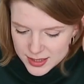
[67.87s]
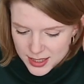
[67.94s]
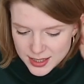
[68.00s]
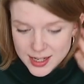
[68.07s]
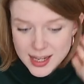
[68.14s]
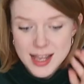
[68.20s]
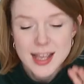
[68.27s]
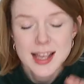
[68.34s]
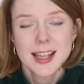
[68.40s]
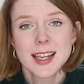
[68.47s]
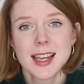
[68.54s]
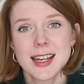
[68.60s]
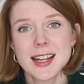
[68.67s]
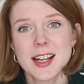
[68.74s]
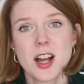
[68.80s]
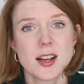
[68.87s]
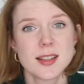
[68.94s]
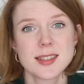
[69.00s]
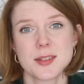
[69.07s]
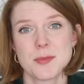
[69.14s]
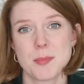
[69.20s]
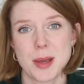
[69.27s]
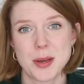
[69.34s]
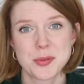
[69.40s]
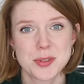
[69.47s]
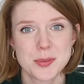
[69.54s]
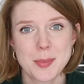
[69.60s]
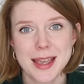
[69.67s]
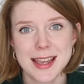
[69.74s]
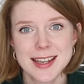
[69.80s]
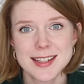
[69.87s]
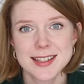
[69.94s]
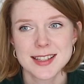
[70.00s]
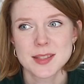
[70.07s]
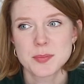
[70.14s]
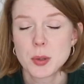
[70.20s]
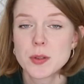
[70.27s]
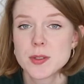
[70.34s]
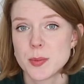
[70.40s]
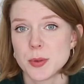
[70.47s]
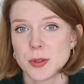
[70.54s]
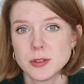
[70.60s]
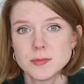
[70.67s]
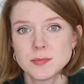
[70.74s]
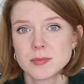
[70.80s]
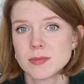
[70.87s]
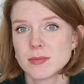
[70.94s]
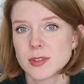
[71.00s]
And getting custom mounts made is possible.